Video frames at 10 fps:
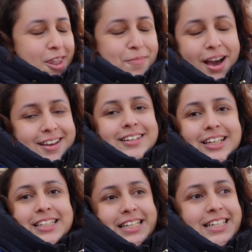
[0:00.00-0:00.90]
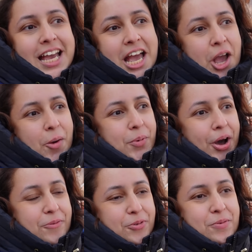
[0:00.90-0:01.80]
them back in London.
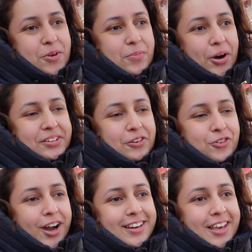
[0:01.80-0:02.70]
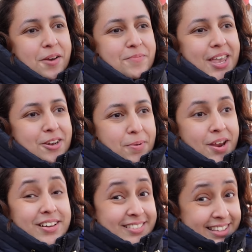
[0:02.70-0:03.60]
But Premium Bars have finally made an
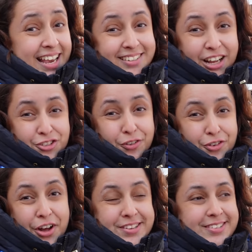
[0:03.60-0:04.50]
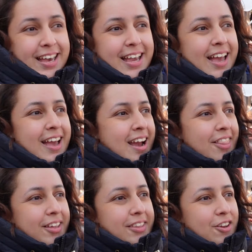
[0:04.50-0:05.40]
appearance. Today is actually the first day
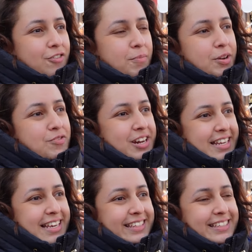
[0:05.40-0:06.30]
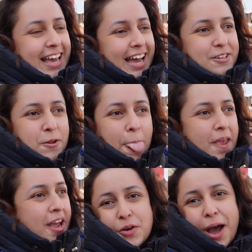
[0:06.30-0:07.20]
that they've been released, and I'm
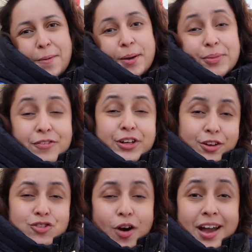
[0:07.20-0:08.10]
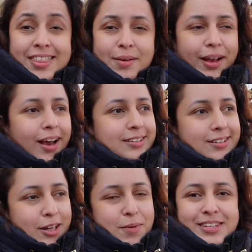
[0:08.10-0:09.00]
just so happy. I'm definitely going to try them. Like I said,
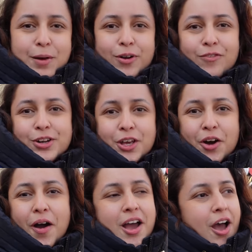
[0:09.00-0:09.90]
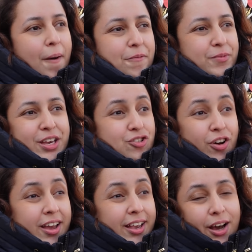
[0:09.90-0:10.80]
it's maybe a separate video of me
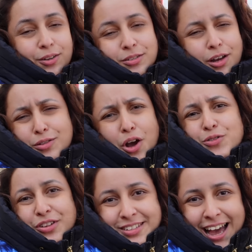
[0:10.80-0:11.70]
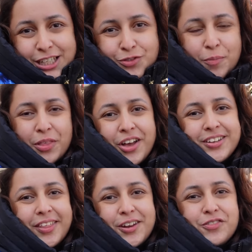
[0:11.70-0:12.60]
trying out uh, loads of snacks from the
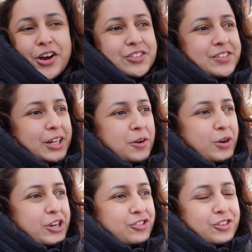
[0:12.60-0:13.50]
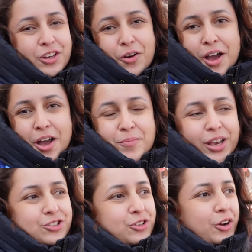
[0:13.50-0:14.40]
30th anniversary celebration, so
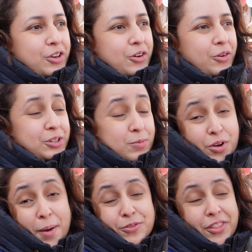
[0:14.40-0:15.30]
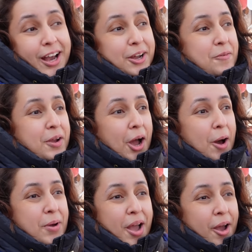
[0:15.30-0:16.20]
make sure you'll subscribe for that coming
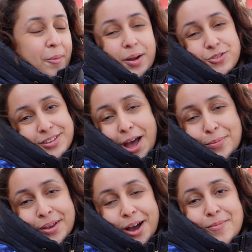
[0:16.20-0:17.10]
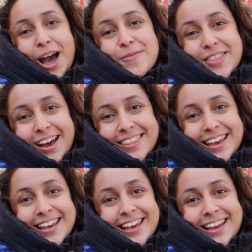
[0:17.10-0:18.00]
up. But I'm just happy. I'm happy that
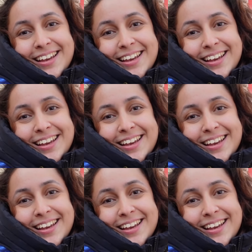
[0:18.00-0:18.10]
they're here.